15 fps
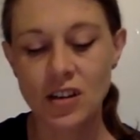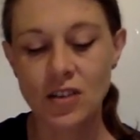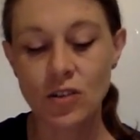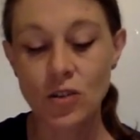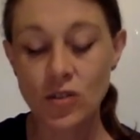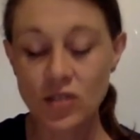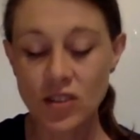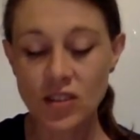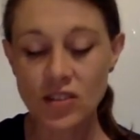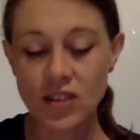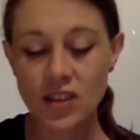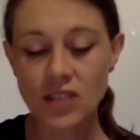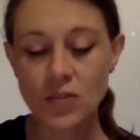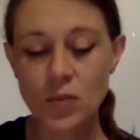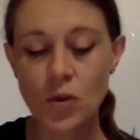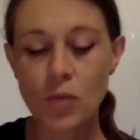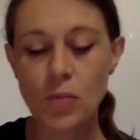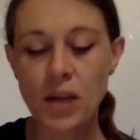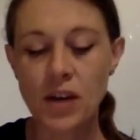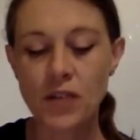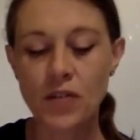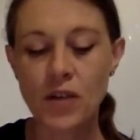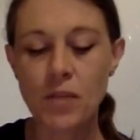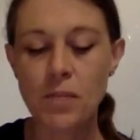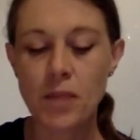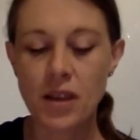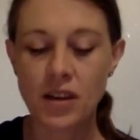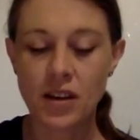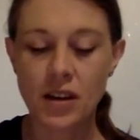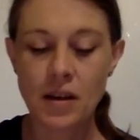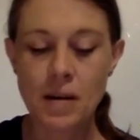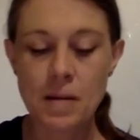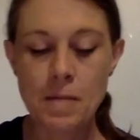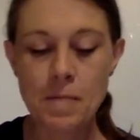Your success will benefit many.